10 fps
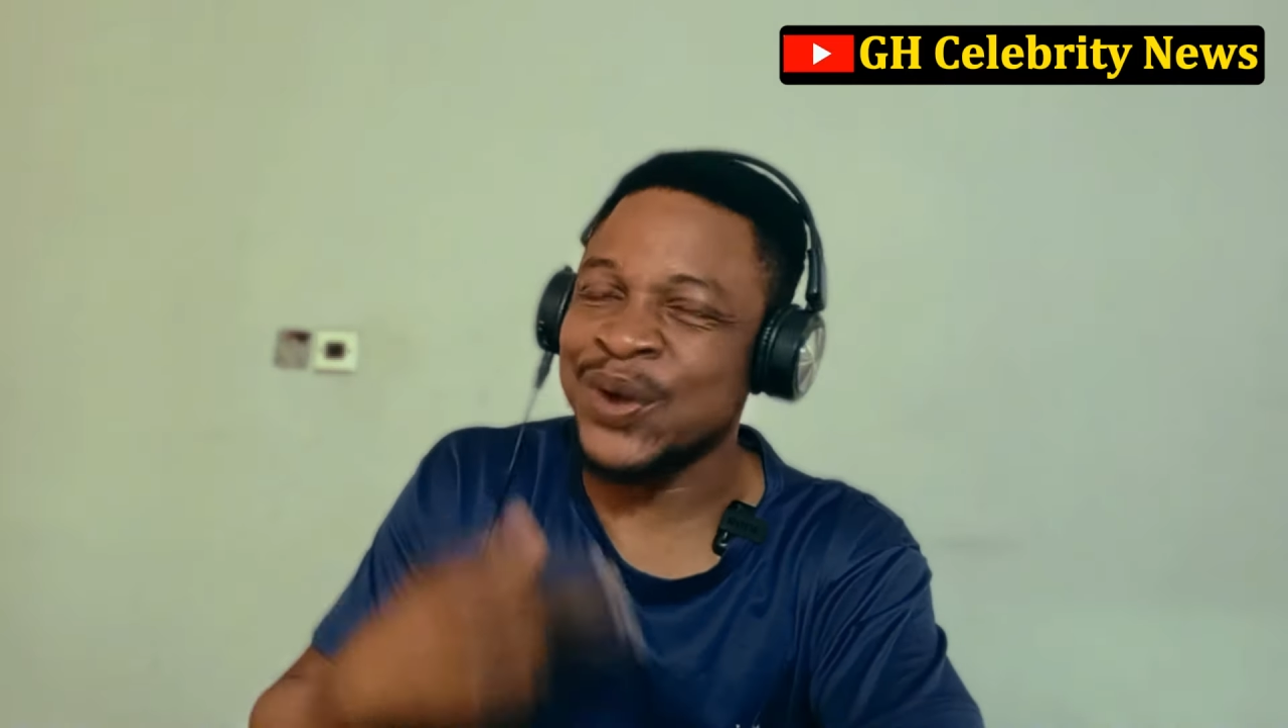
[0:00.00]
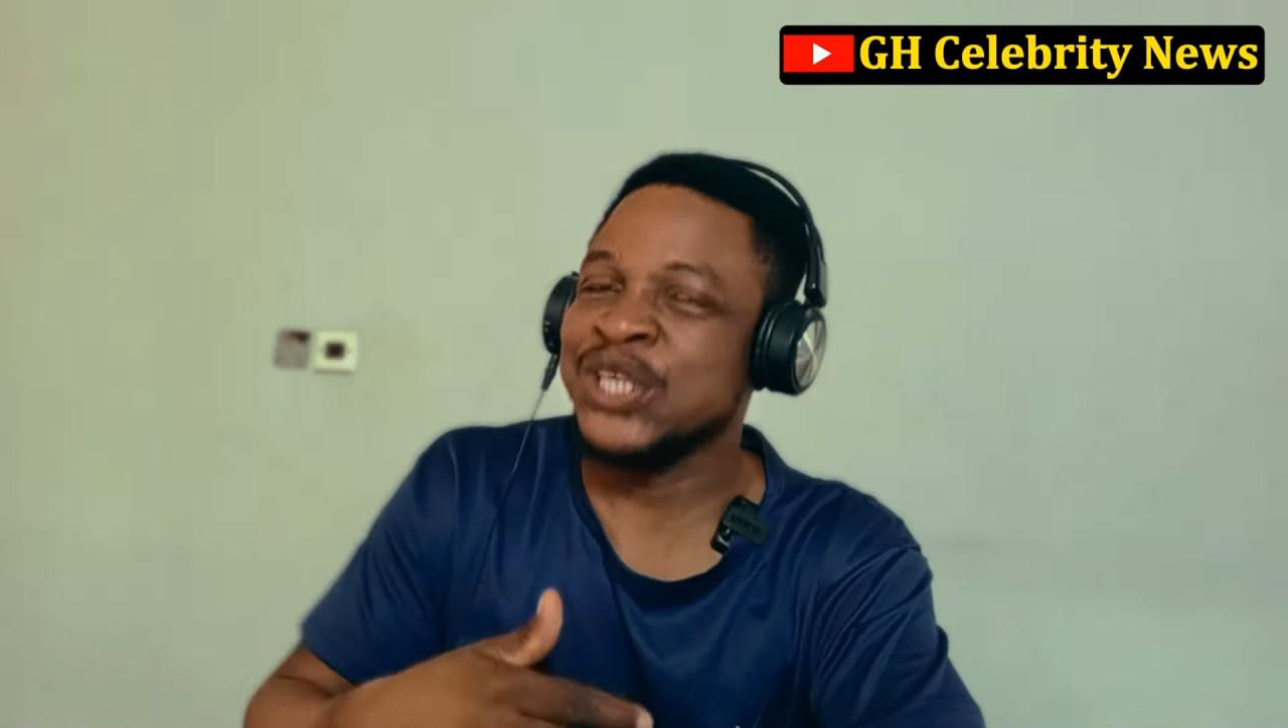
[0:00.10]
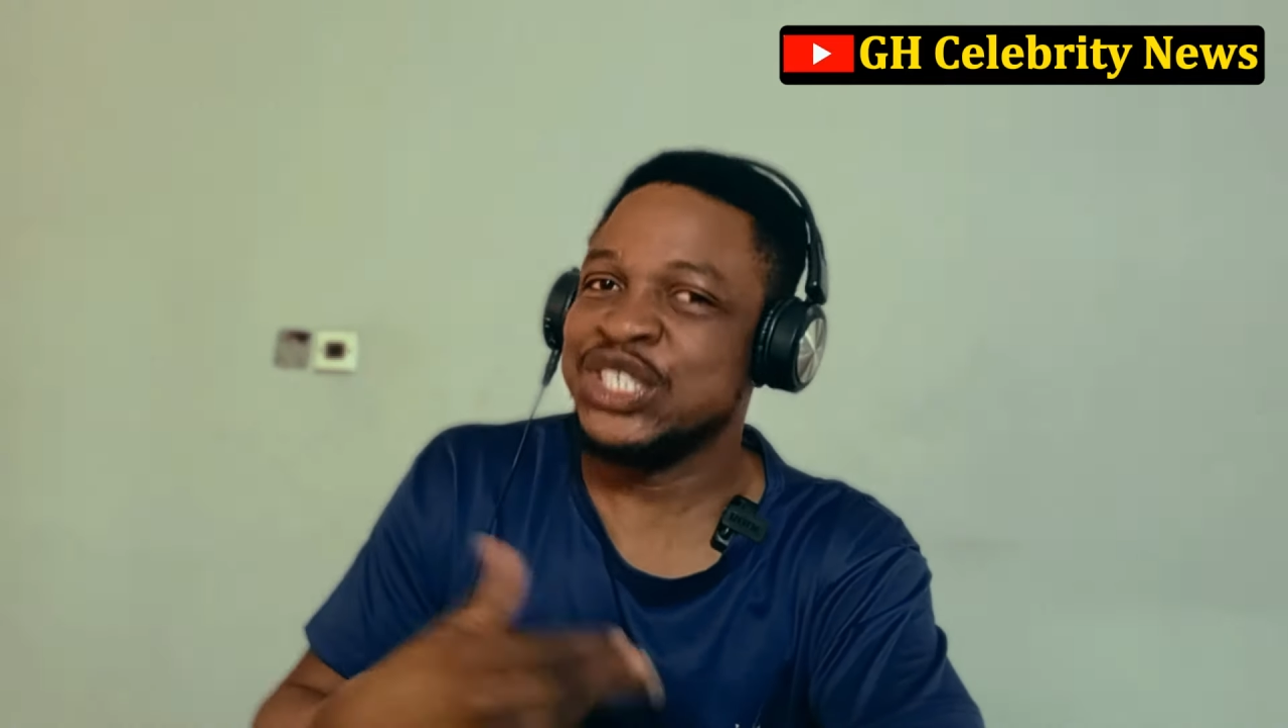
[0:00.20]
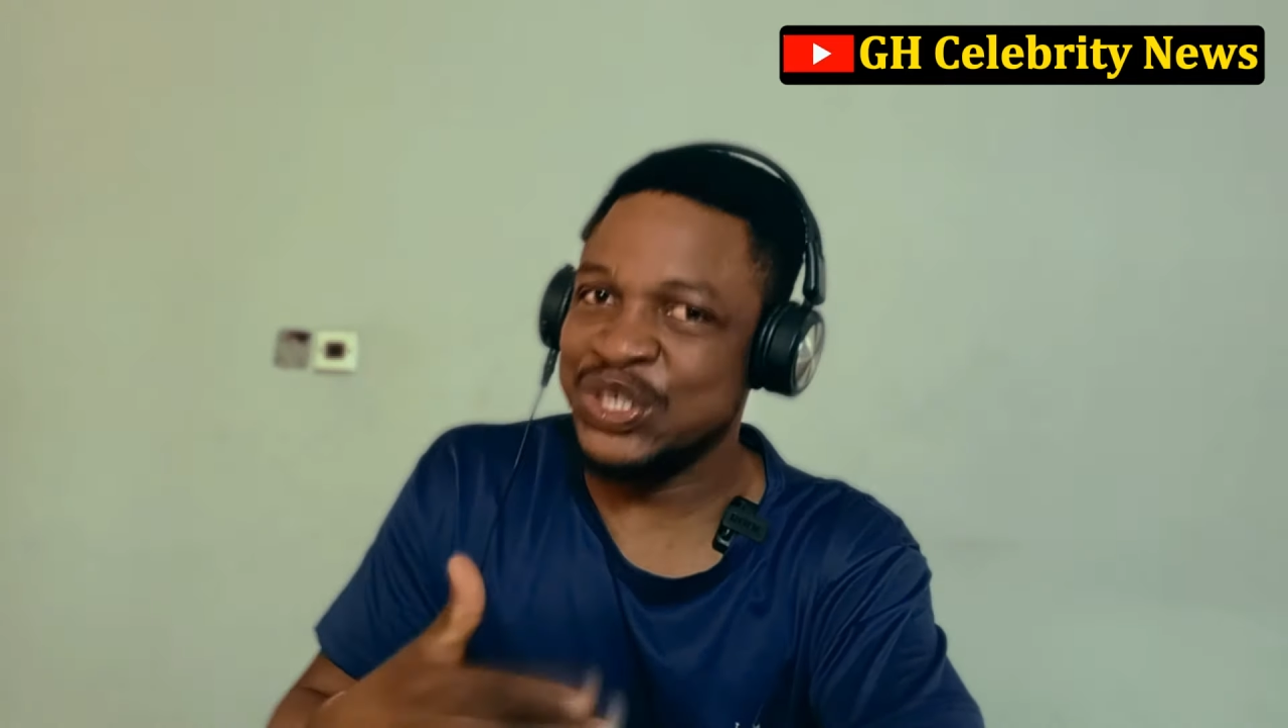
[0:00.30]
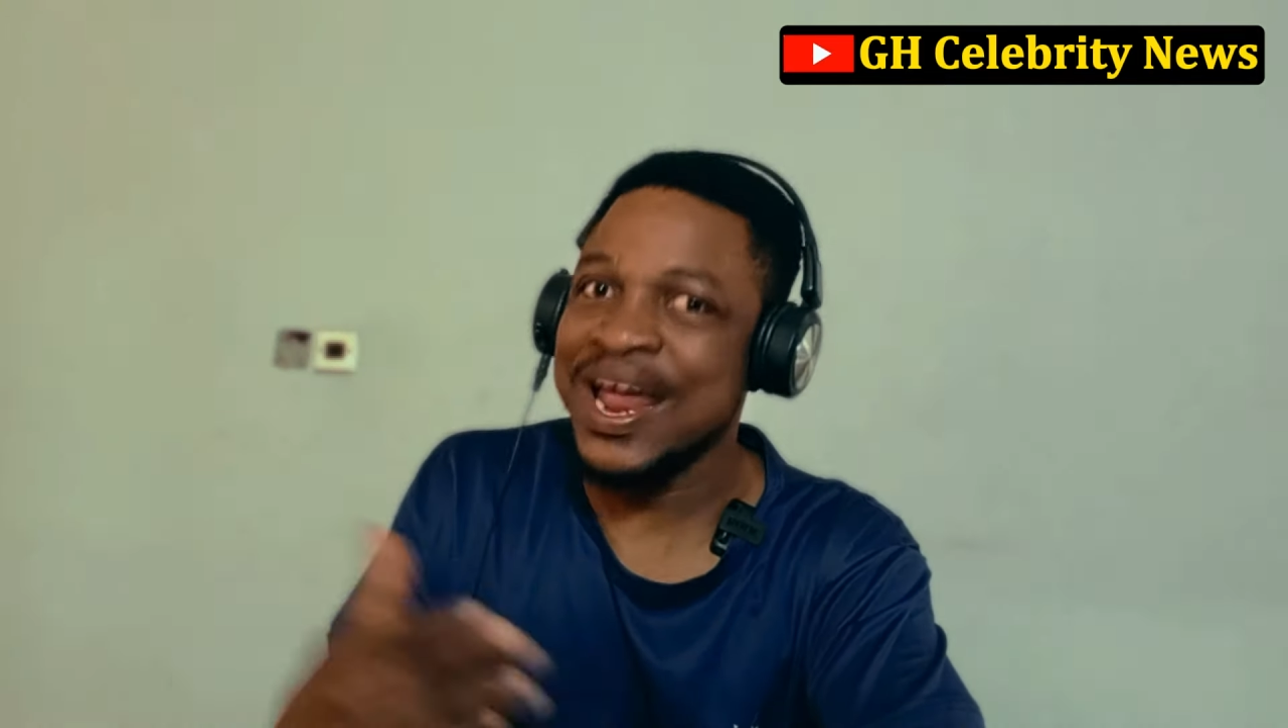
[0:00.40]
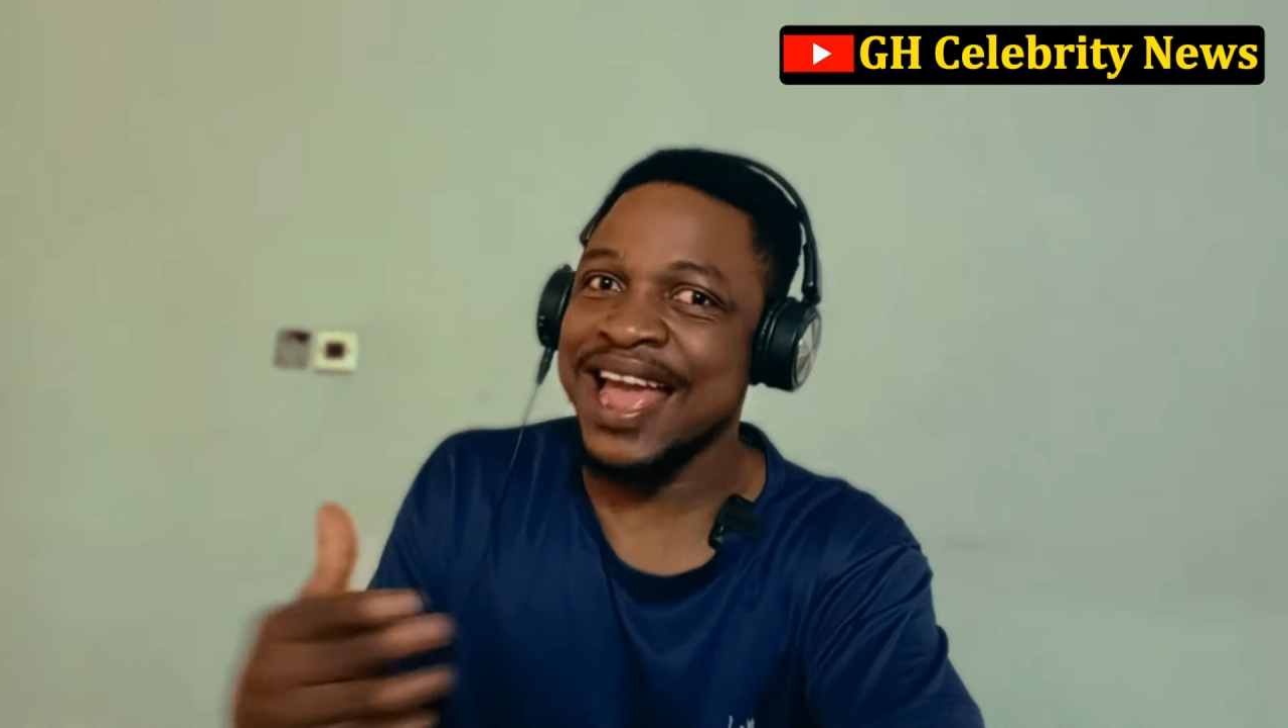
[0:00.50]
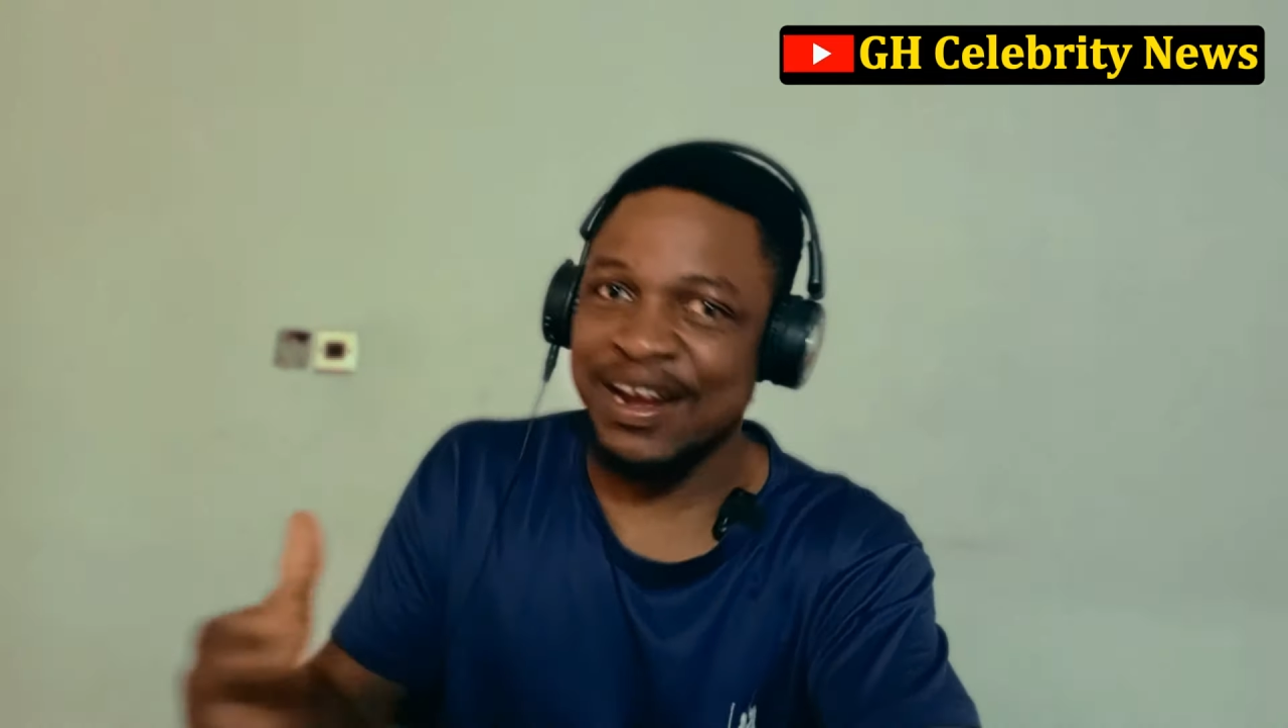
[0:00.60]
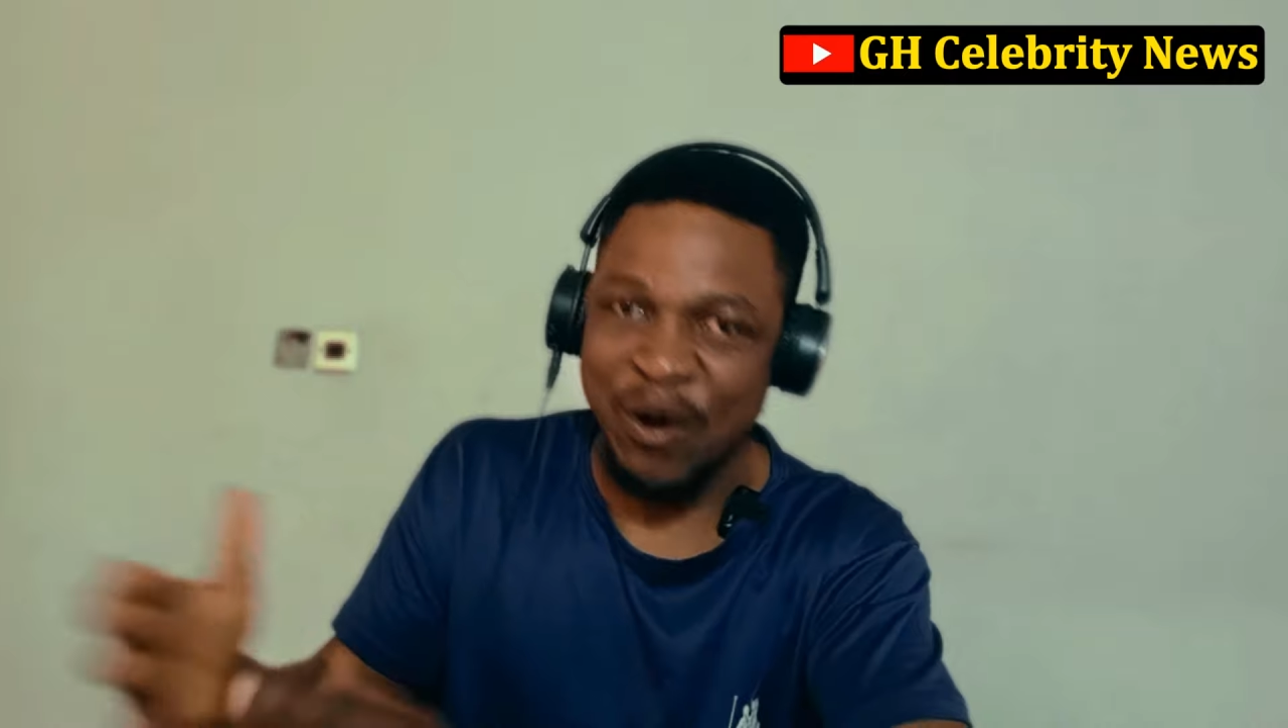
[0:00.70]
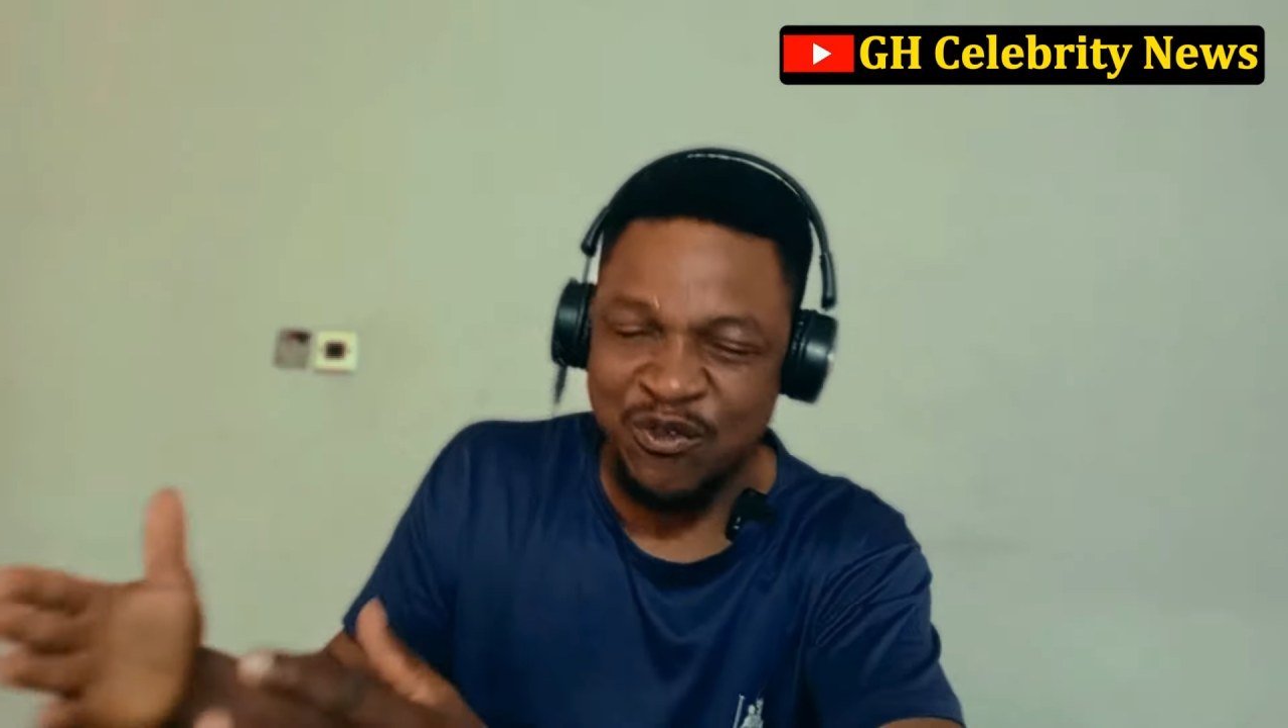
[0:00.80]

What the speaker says: continue and